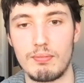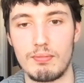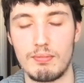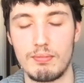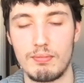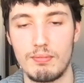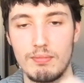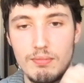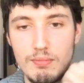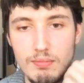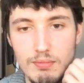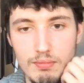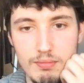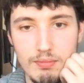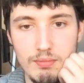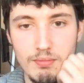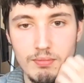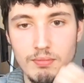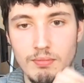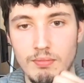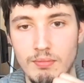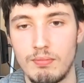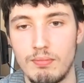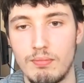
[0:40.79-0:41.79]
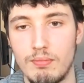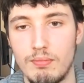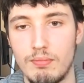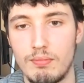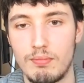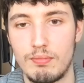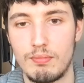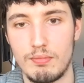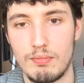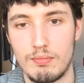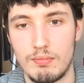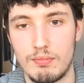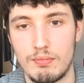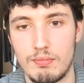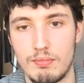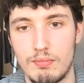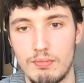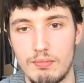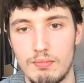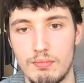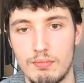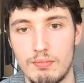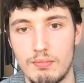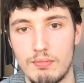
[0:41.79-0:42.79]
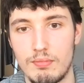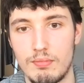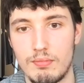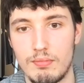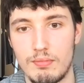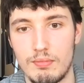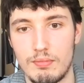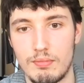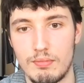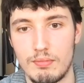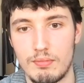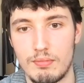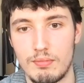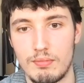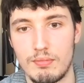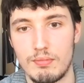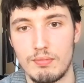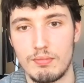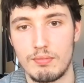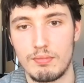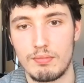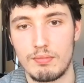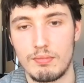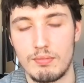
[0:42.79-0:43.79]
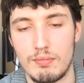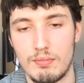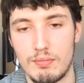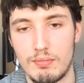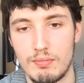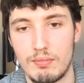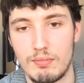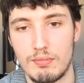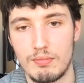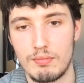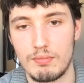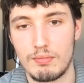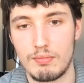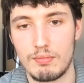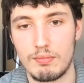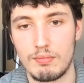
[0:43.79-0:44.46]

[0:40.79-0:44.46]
This person isn't speaking.